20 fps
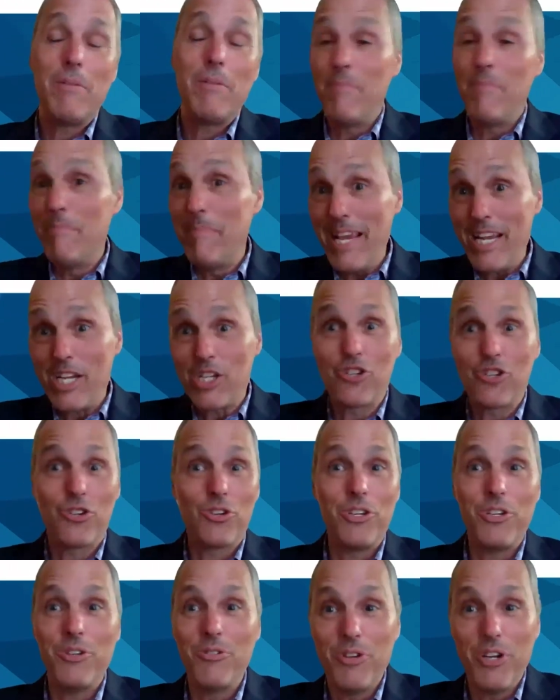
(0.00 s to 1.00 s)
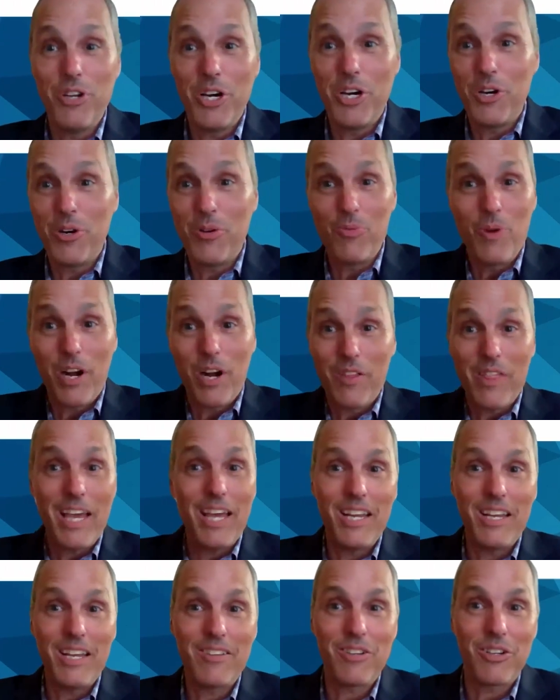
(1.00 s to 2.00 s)
make sure you know where
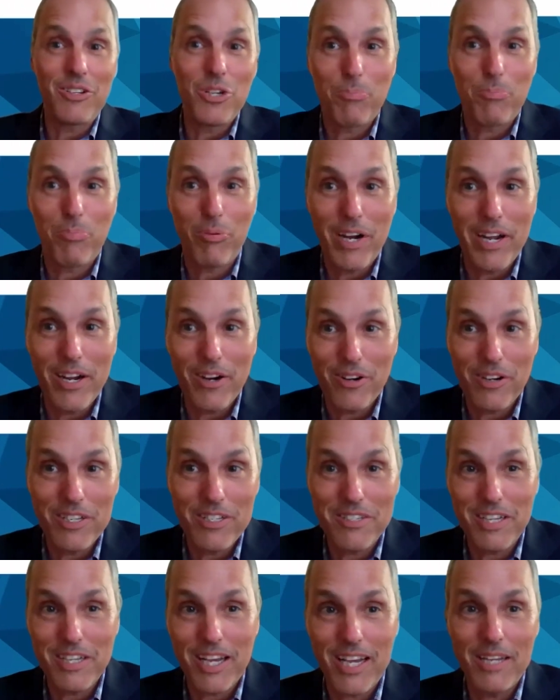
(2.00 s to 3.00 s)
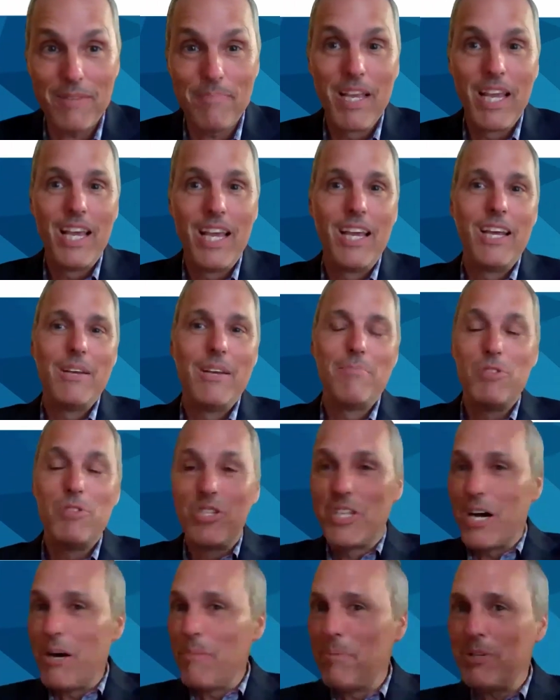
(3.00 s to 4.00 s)
that is on your priority side.
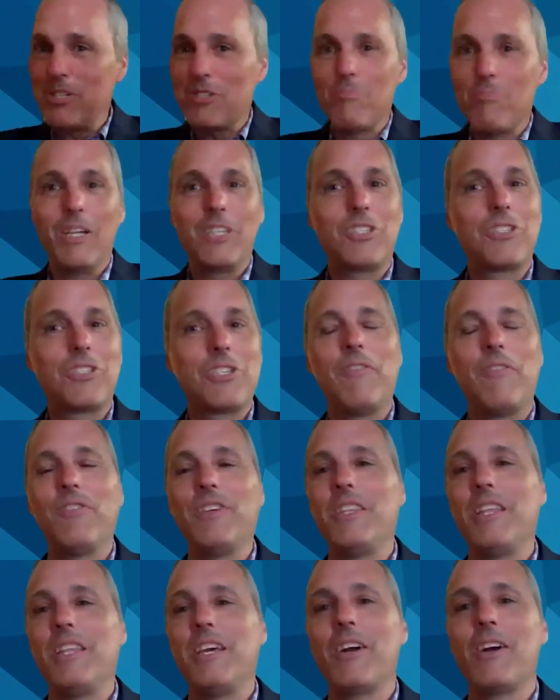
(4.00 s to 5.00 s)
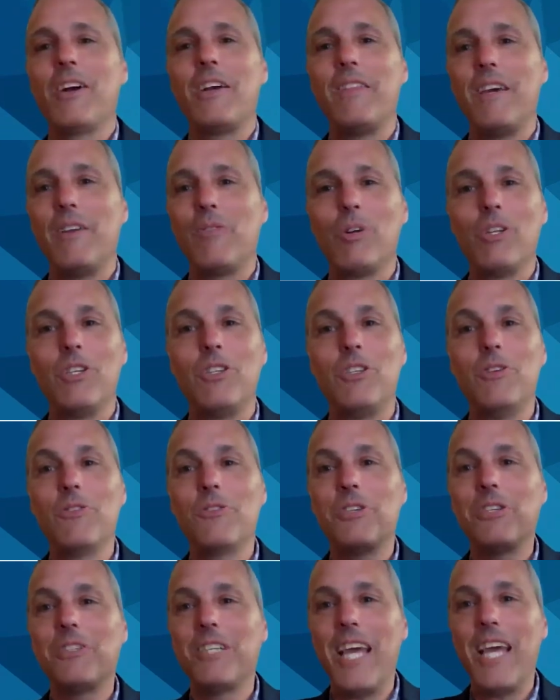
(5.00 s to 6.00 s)
Dump as much stuff in there and then
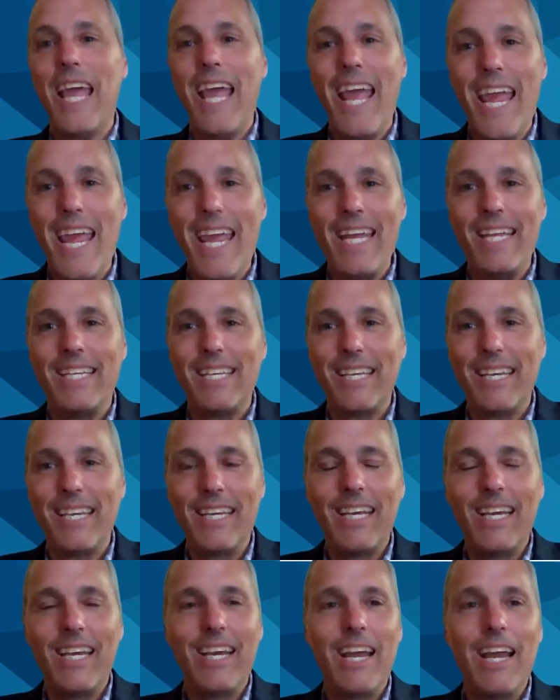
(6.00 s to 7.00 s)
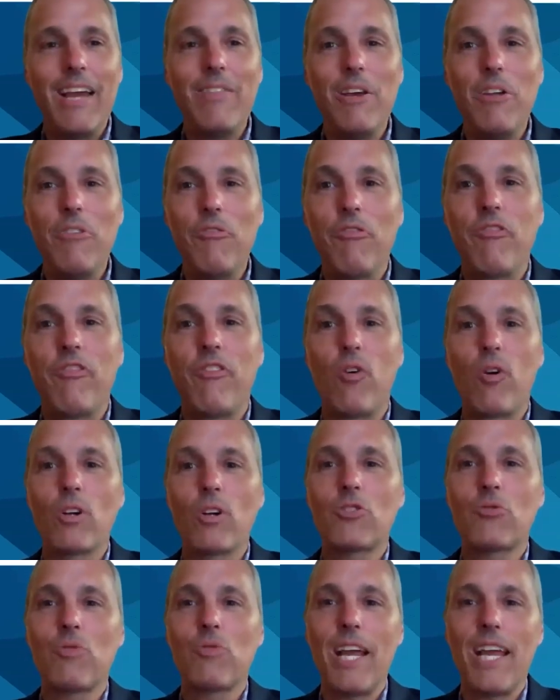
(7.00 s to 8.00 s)
reduce it to 8. And then
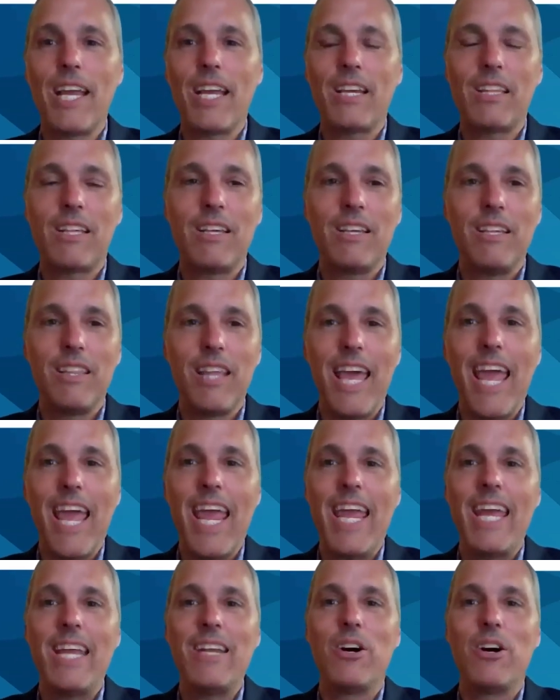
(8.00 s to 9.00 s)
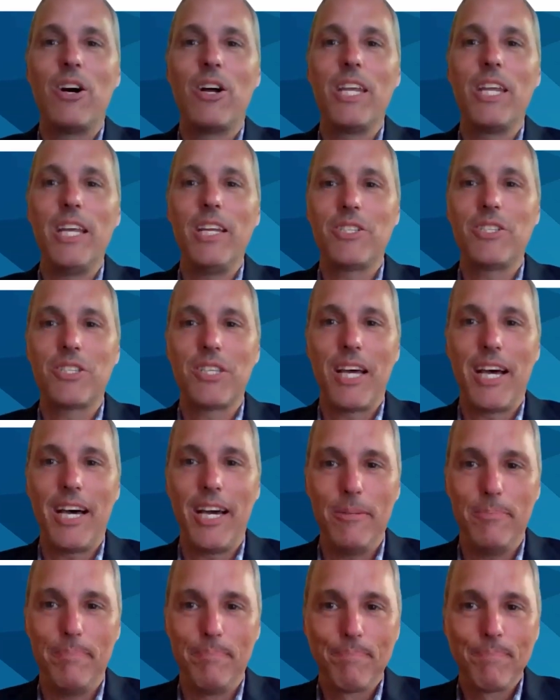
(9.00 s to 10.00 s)
force rank the 8 on each side.